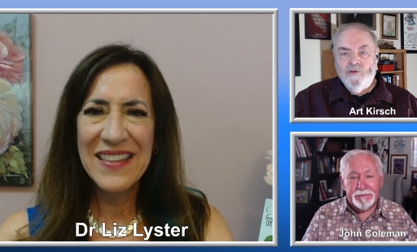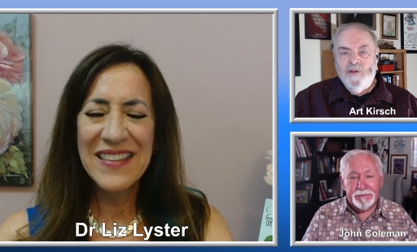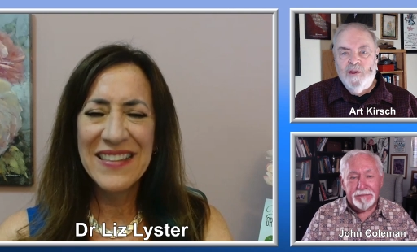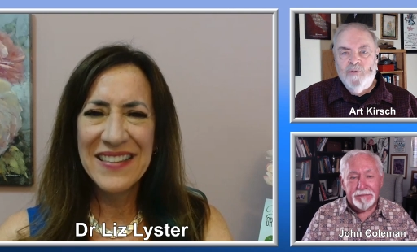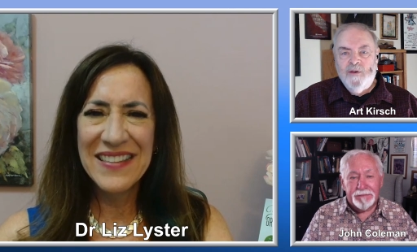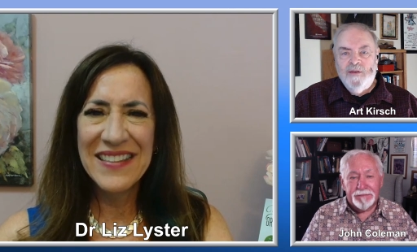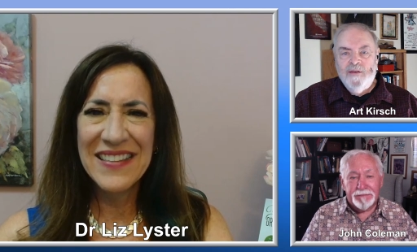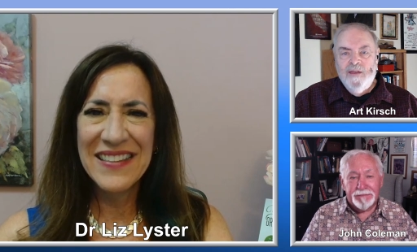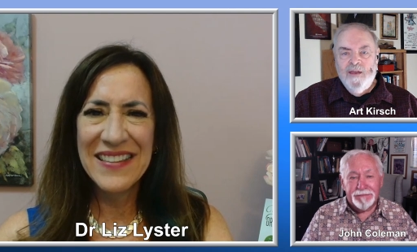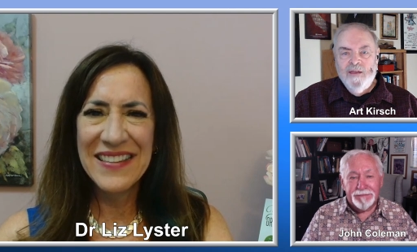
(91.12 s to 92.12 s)
Speaker 1: anyway.
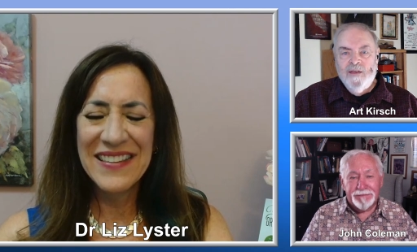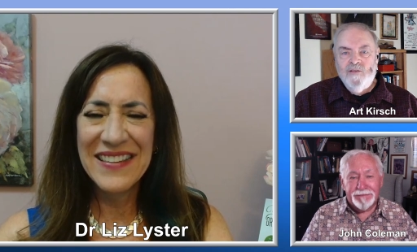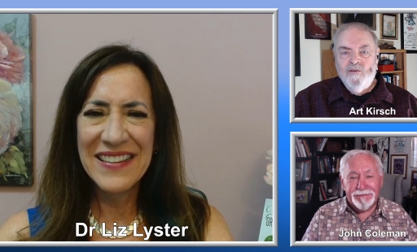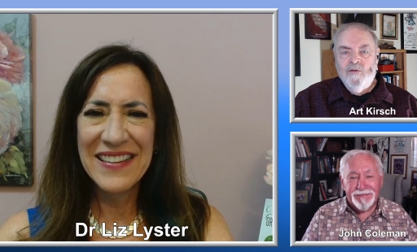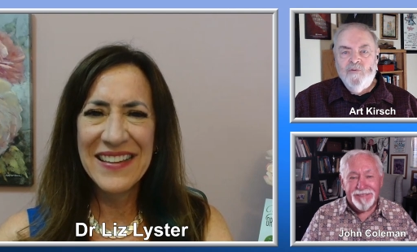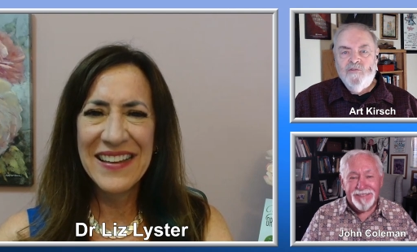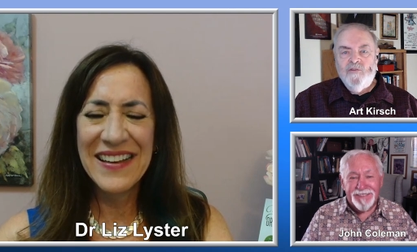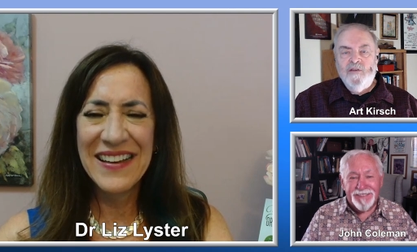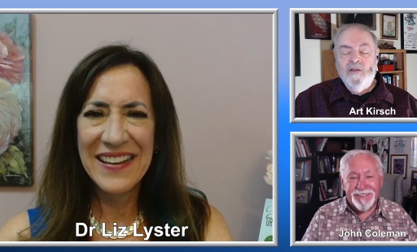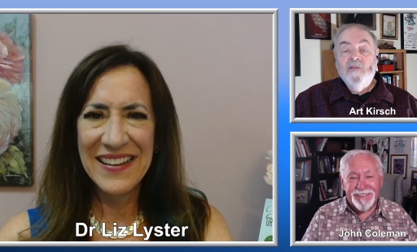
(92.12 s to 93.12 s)
Can you give us the
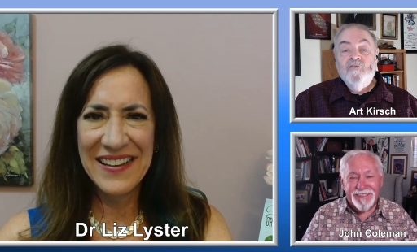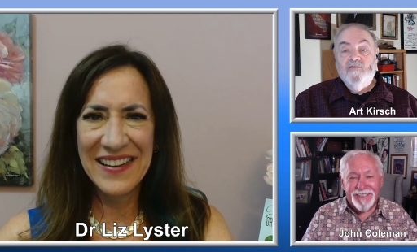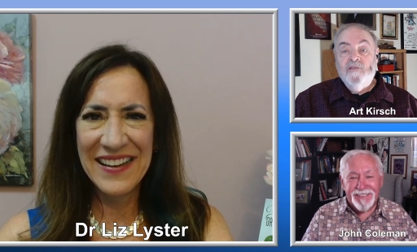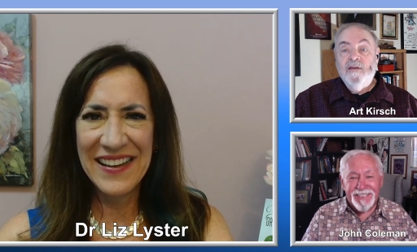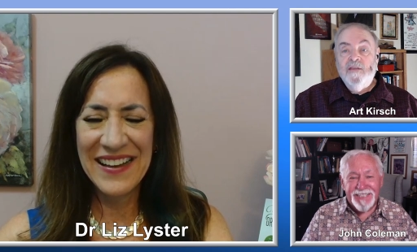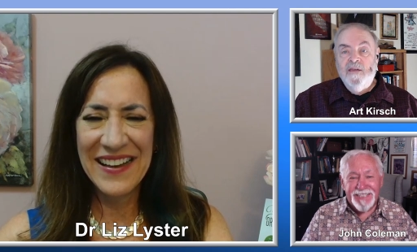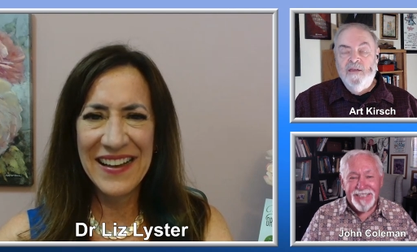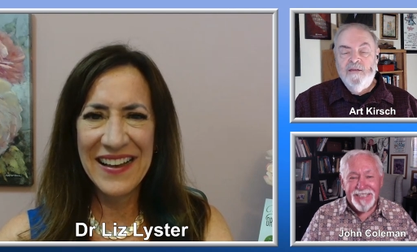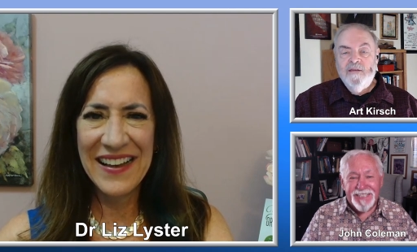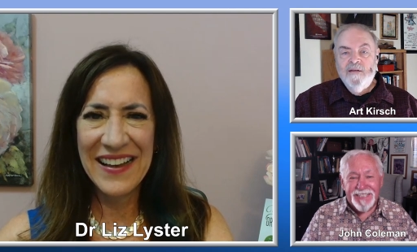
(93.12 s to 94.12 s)
skinny
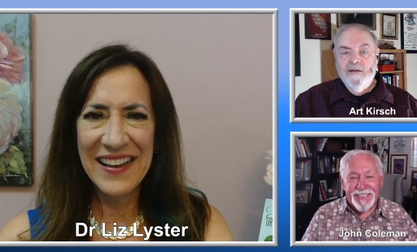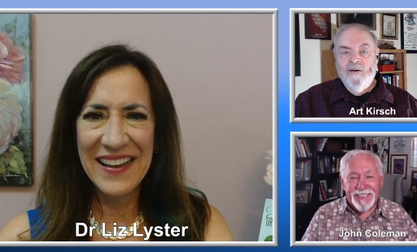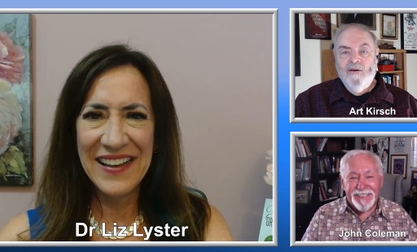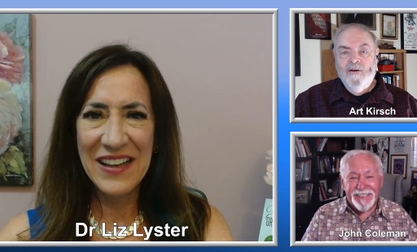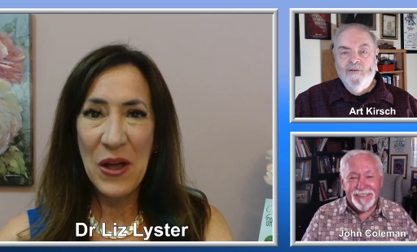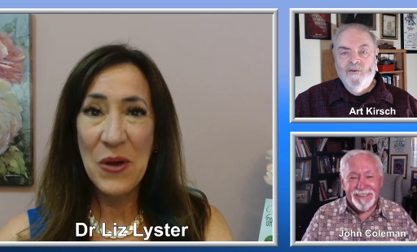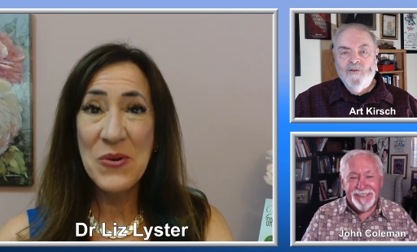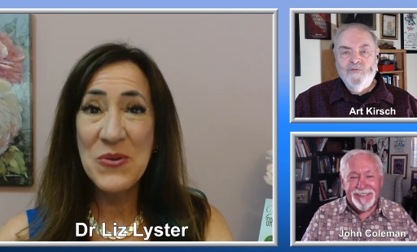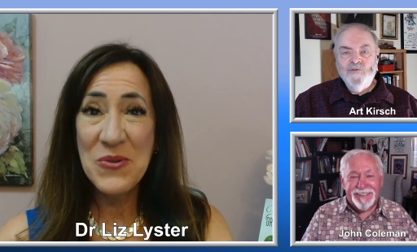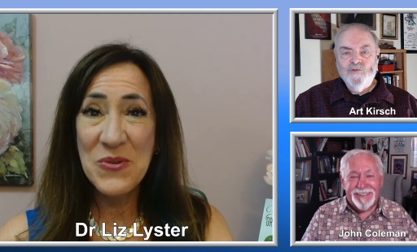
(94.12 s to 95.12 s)
on
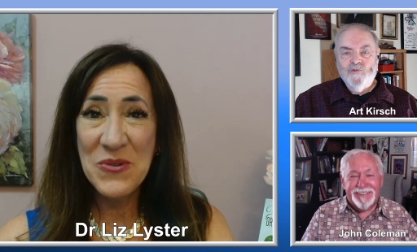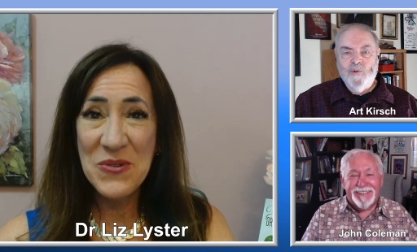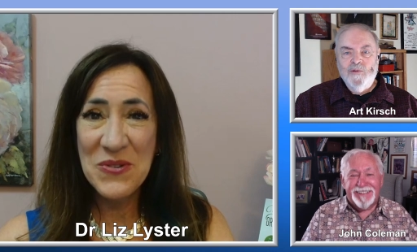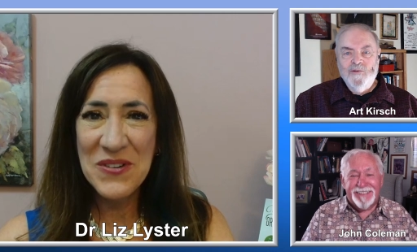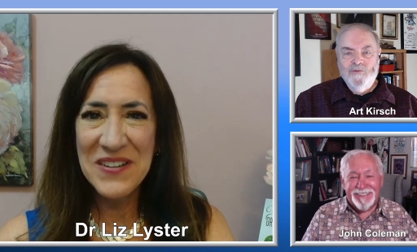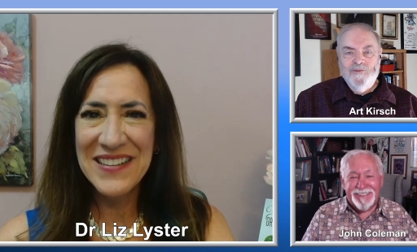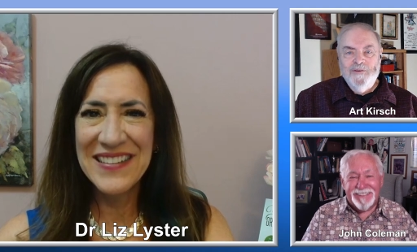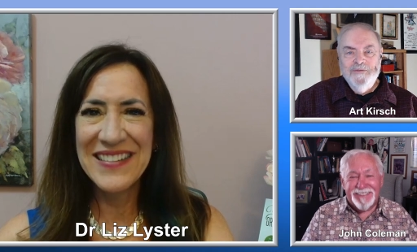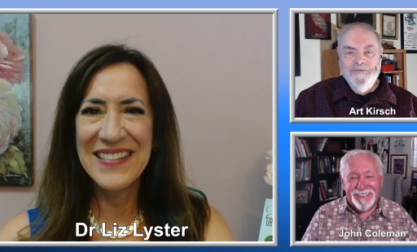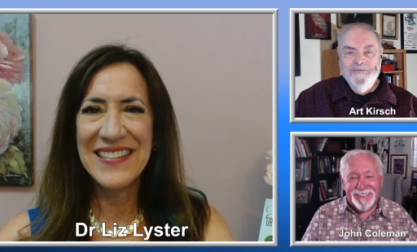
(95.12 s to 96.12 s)
artificial sweeteners?
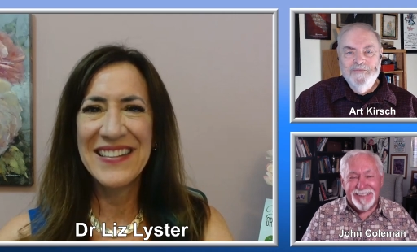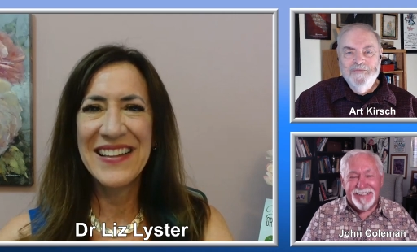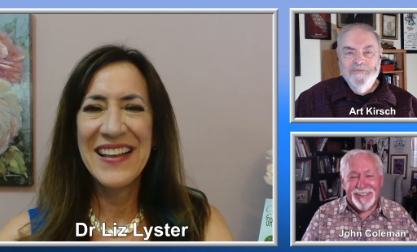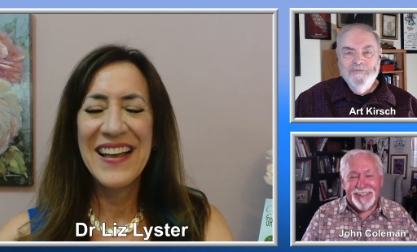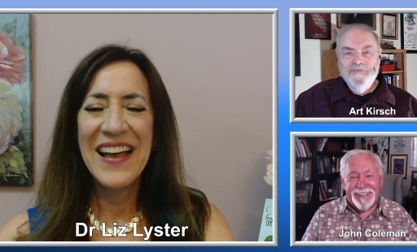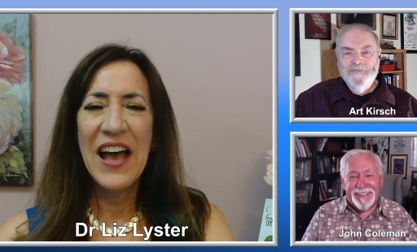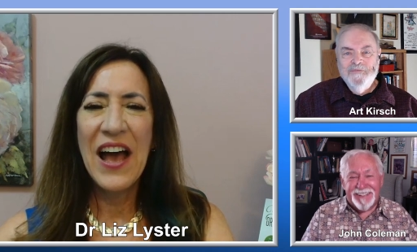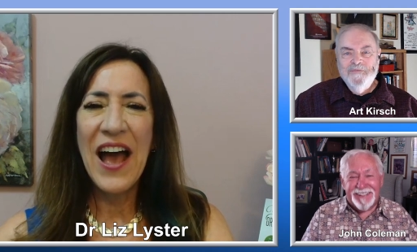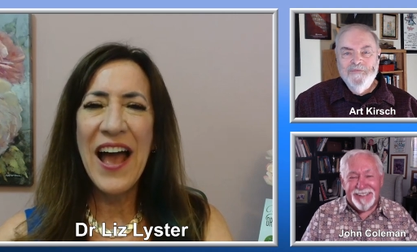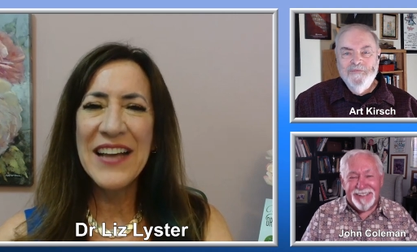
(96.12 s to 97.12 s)

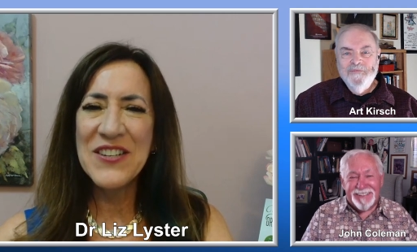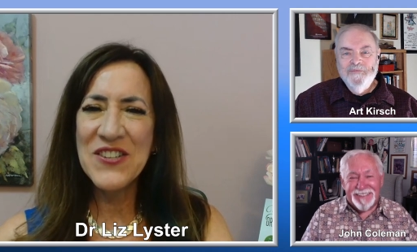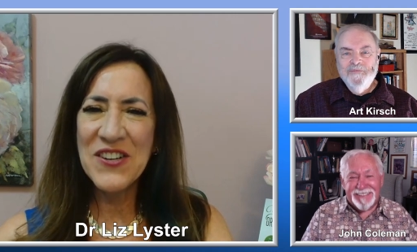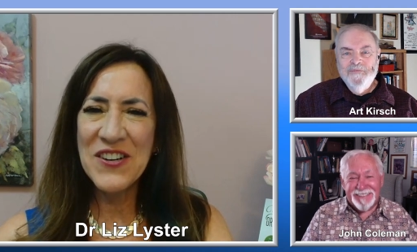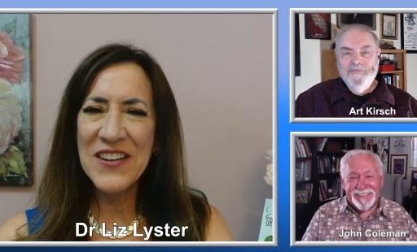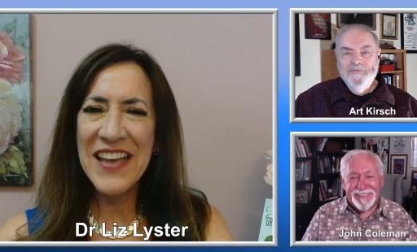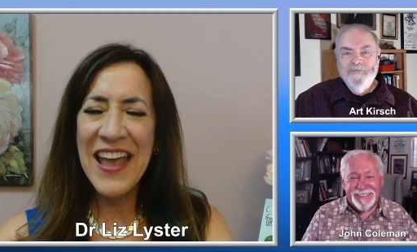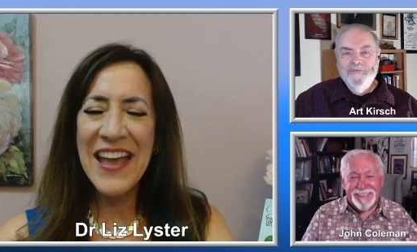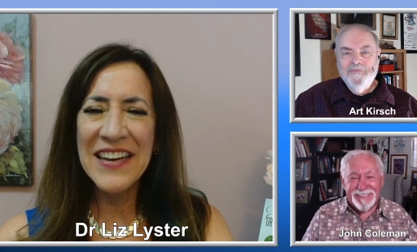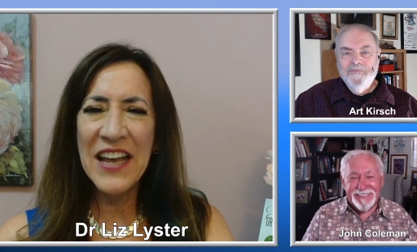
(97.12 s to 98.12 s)
Speaker 2: I sure
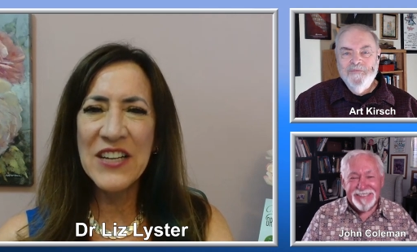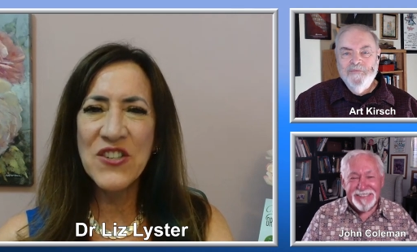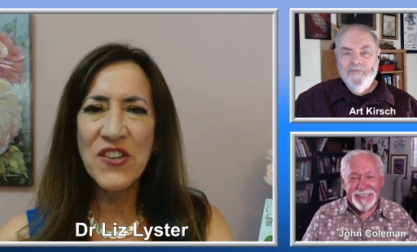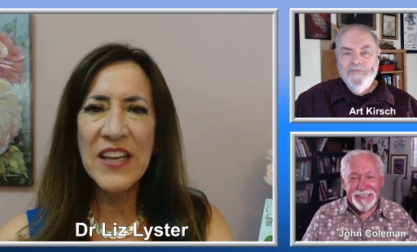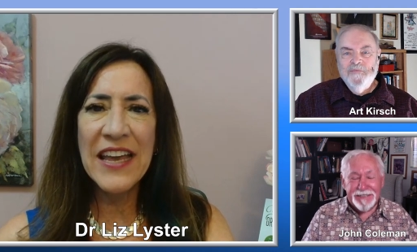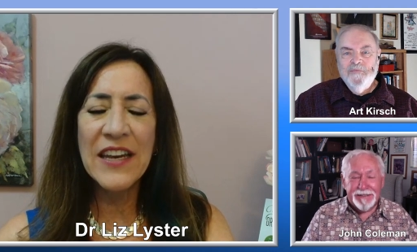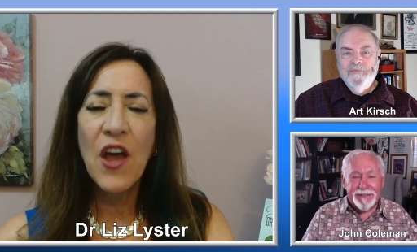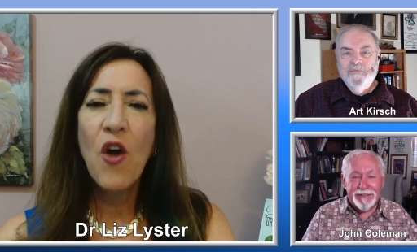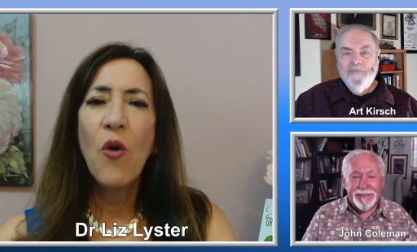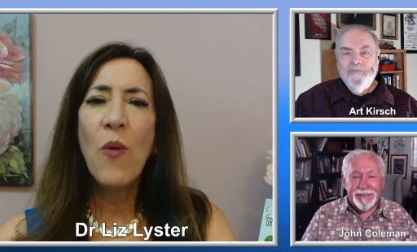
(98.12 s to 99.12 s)
can. I sure can.
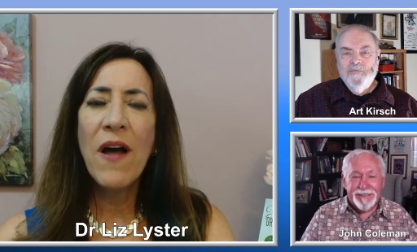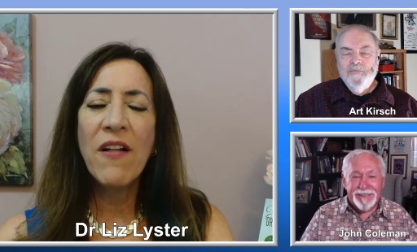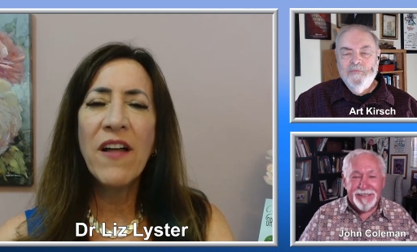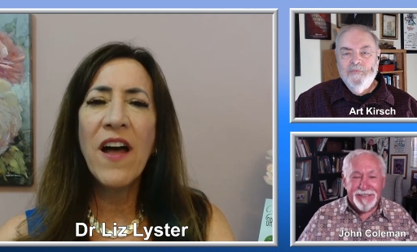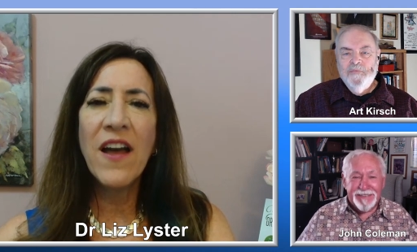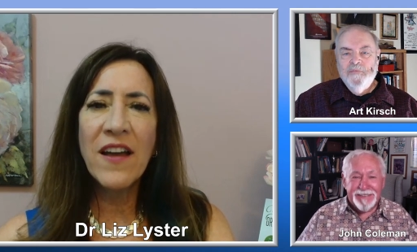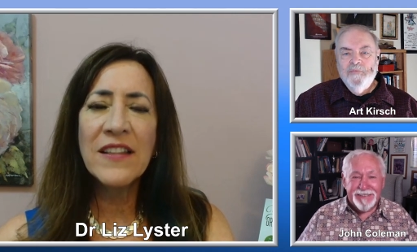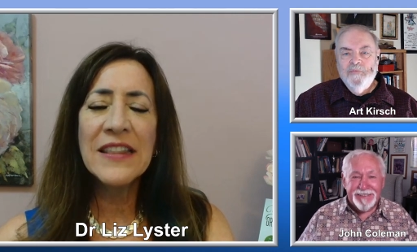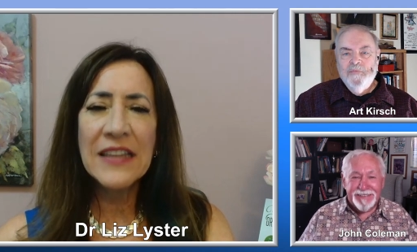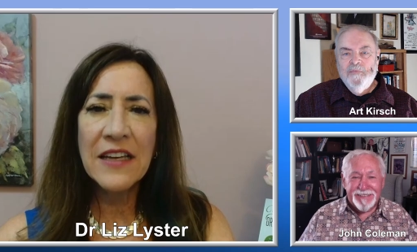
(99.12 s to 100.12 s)
Well, uh,
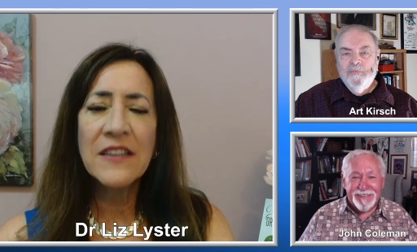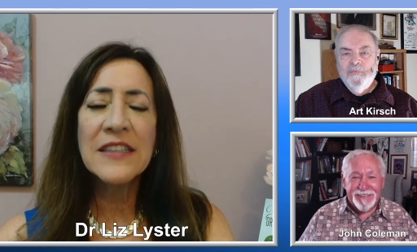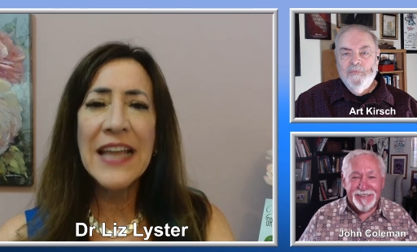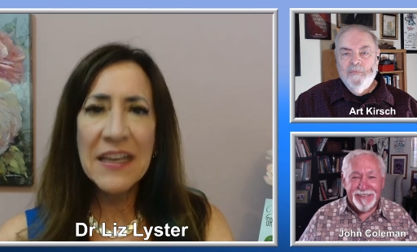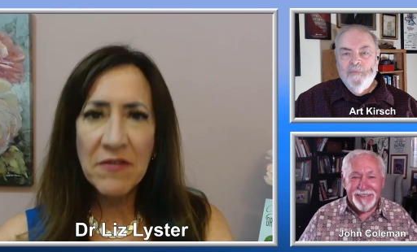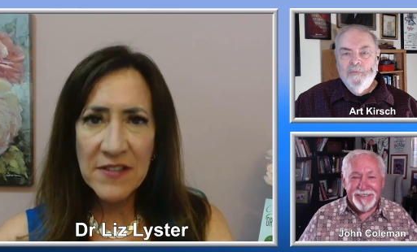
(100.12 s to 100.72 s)
like